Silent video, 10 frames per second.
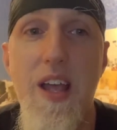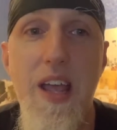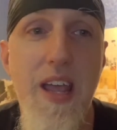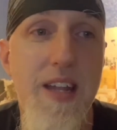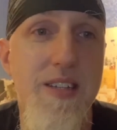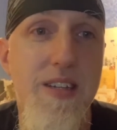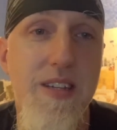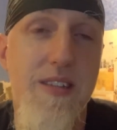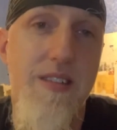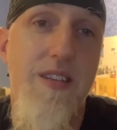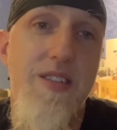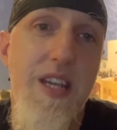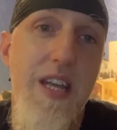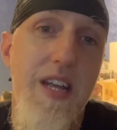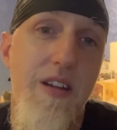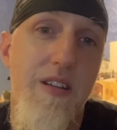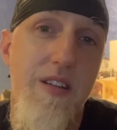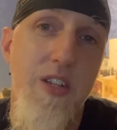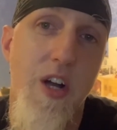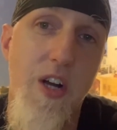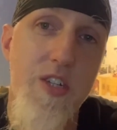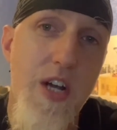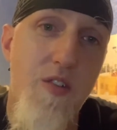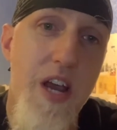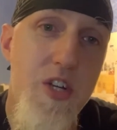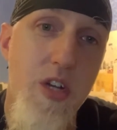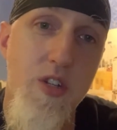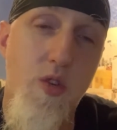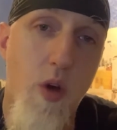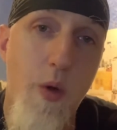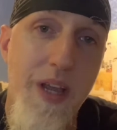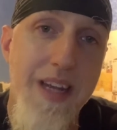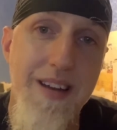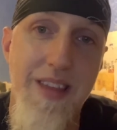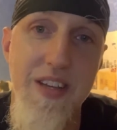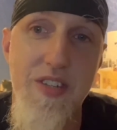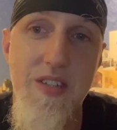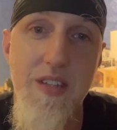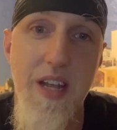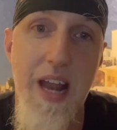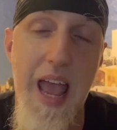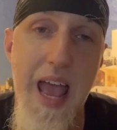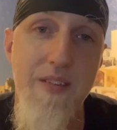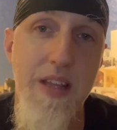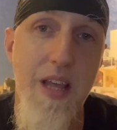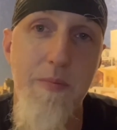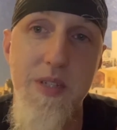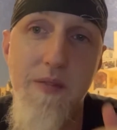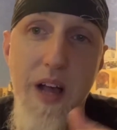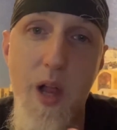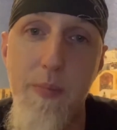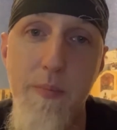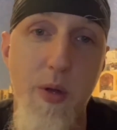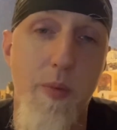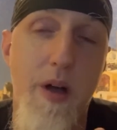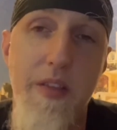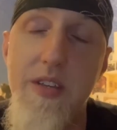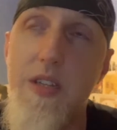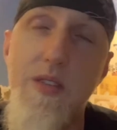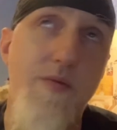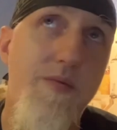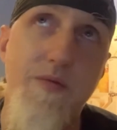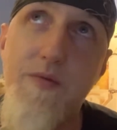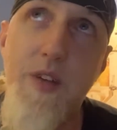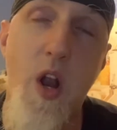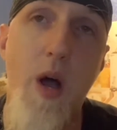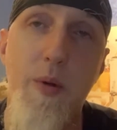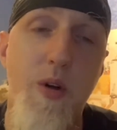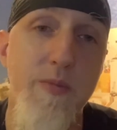And to see younger generations growing into this and having them develop and build upon this is phenomenal.